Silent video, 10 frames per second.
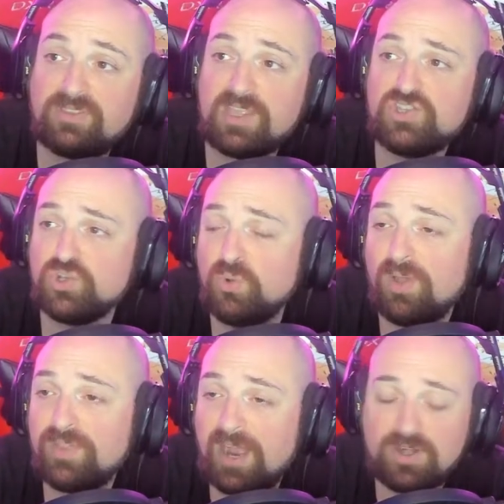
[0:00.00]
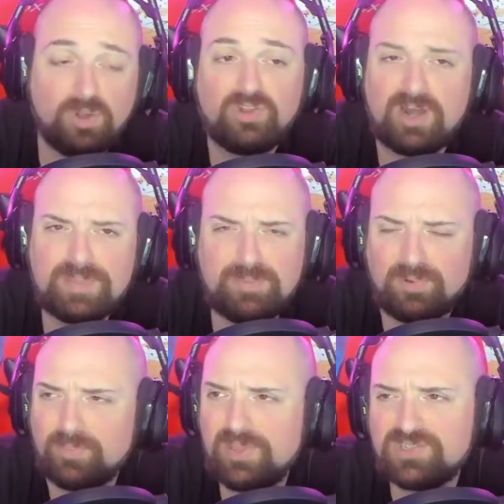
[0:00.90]
that they do on the... I know a lot of
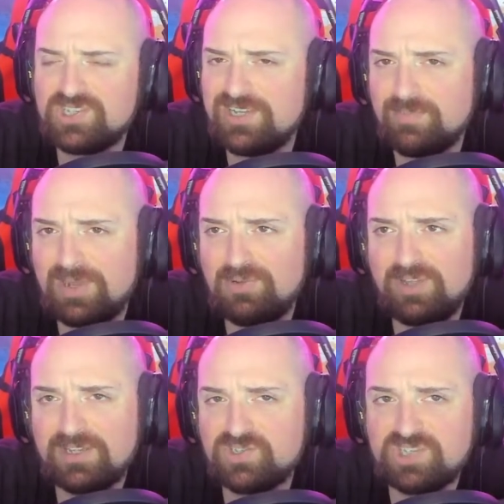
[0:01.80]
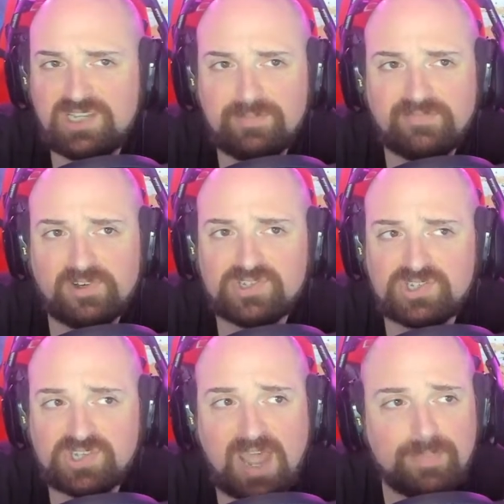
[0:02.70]
people are pissy about, like, Steam
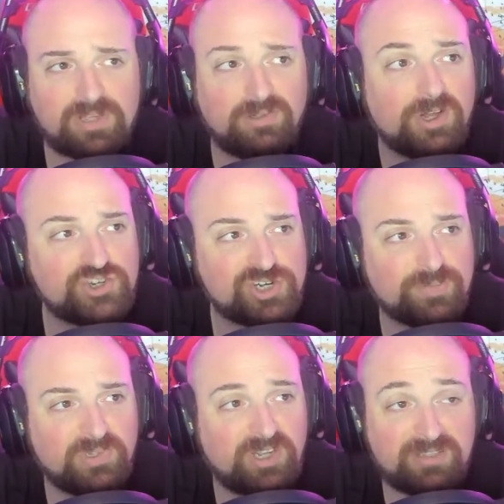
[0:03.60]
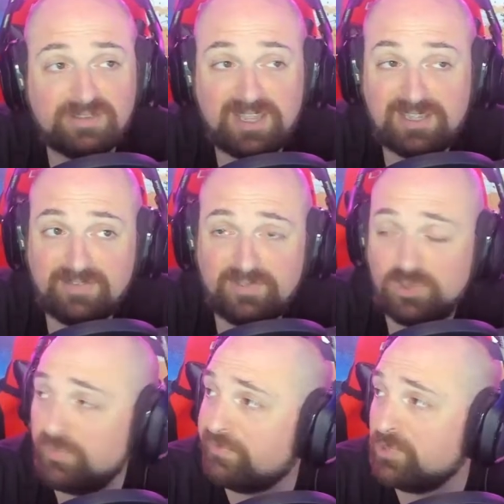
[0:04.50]
versus Epic Launcher, but, like, they give
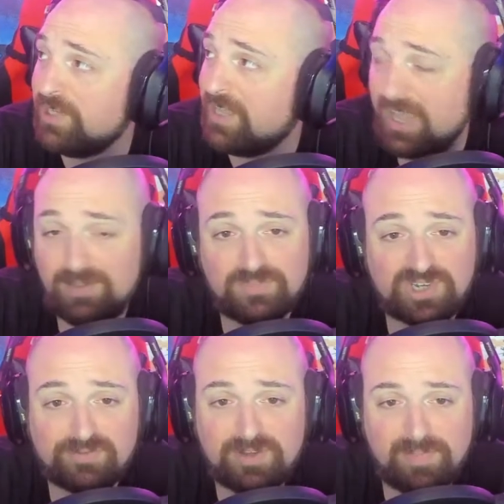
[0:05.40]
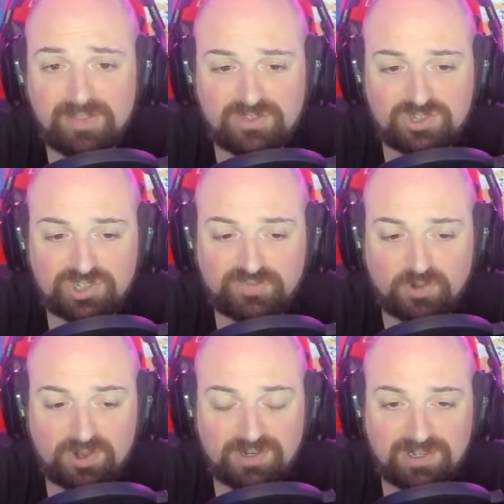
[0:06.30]
you free games every month just
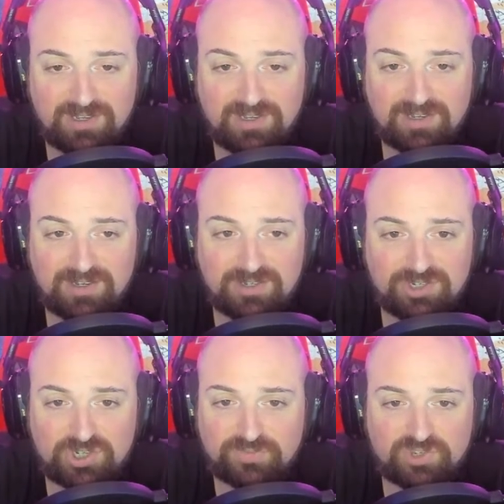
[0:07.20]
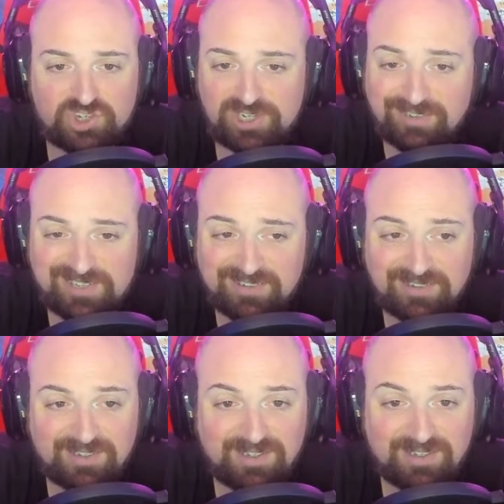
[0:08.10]
for chilling,
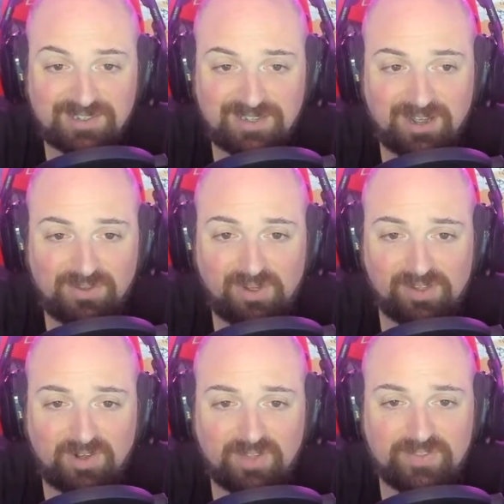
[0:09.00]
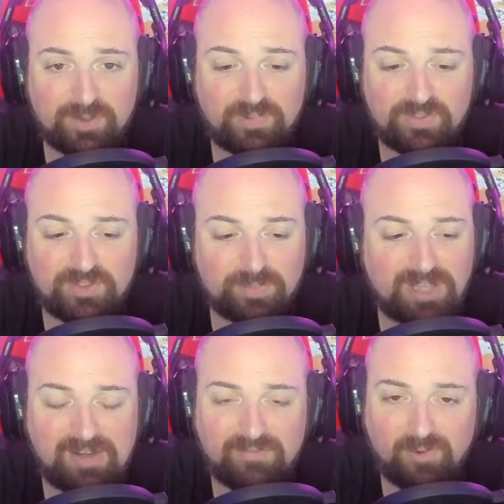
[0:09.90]
on their
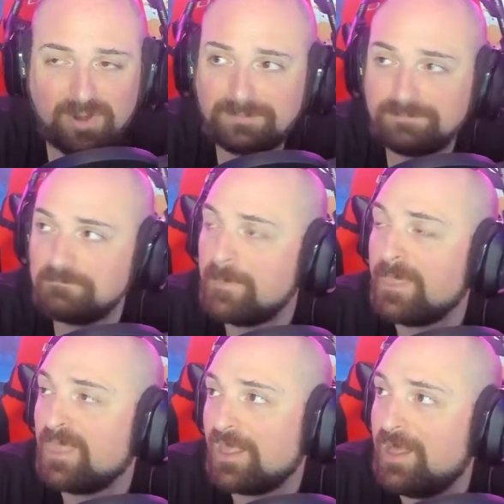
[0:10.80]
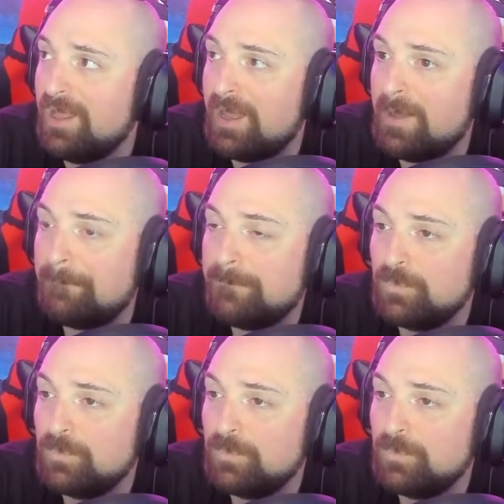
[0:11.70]
platform. I